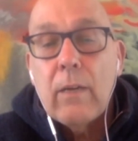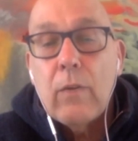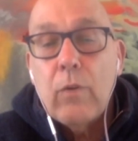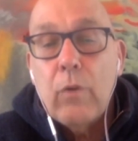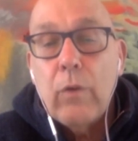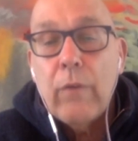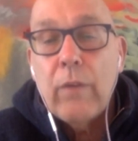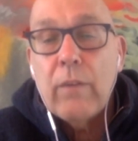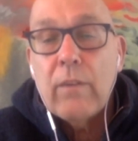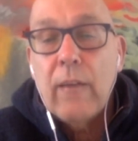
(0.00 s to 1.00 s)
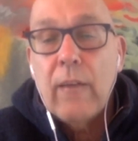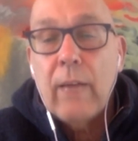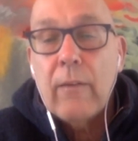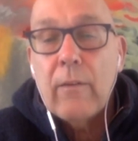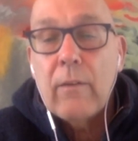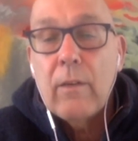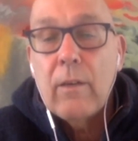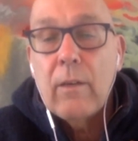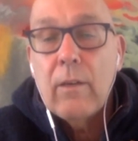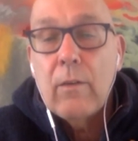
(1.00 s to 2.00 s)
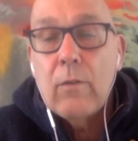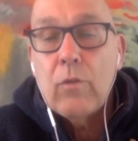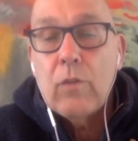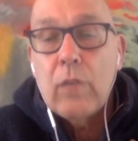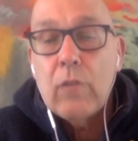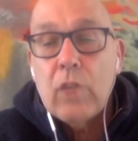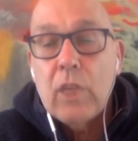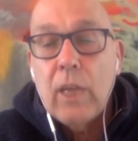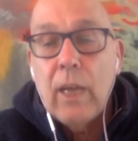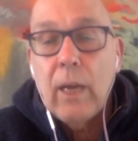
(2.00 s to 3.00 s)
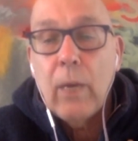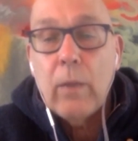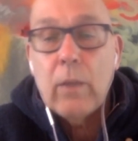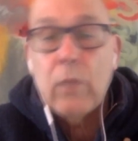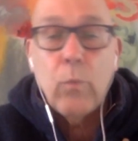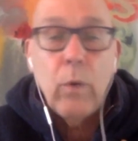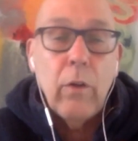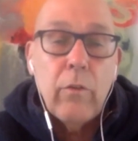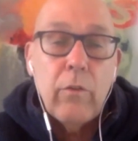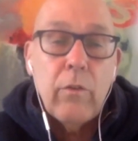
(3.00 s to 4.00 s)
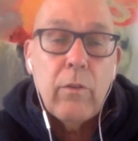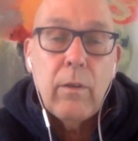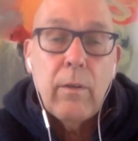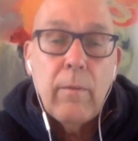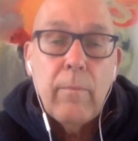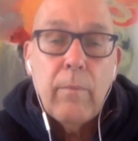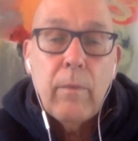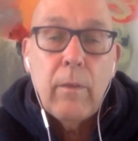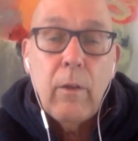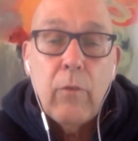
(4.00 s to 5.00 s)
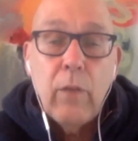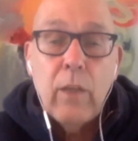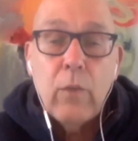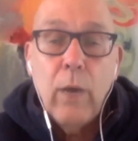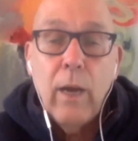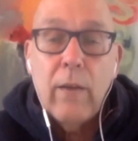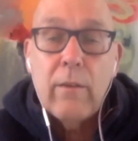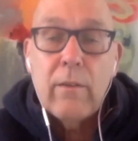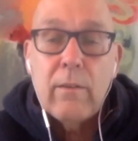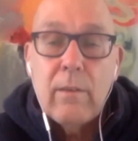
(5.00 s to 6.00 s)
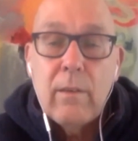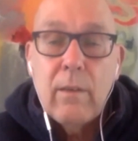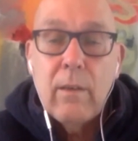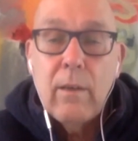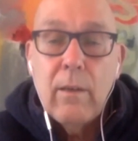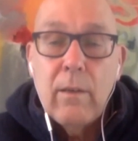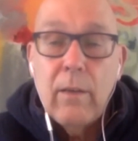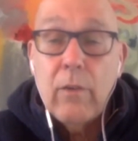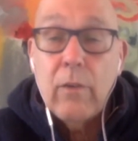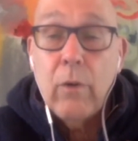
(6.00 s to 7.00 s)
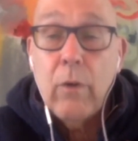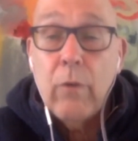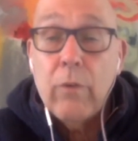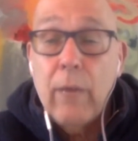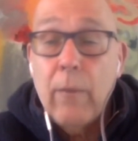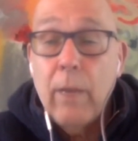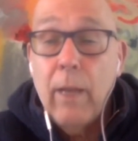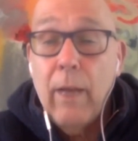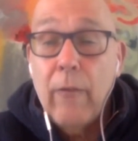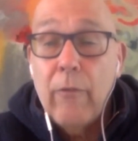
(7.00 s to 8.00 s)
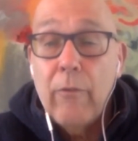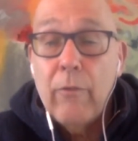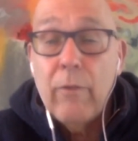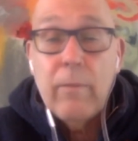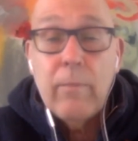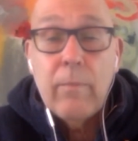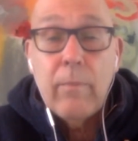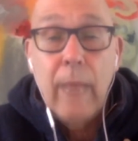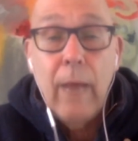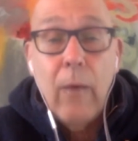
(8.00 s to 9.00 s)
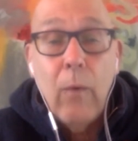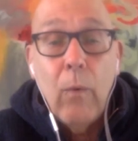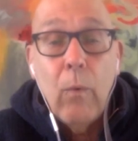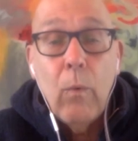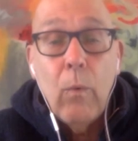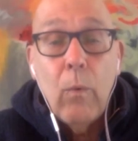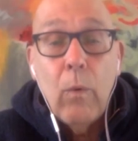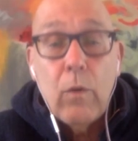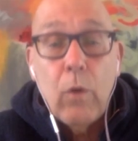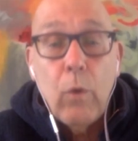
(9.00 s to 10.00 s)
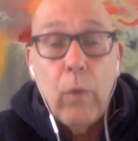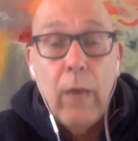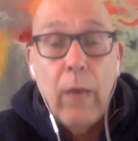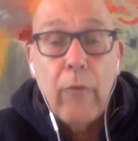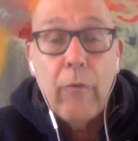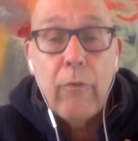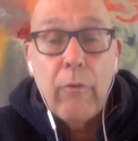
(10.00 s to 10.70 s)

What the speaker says: do you have inside to still share with this world? Don't think twice. There is no overtime in life. Now is all we have.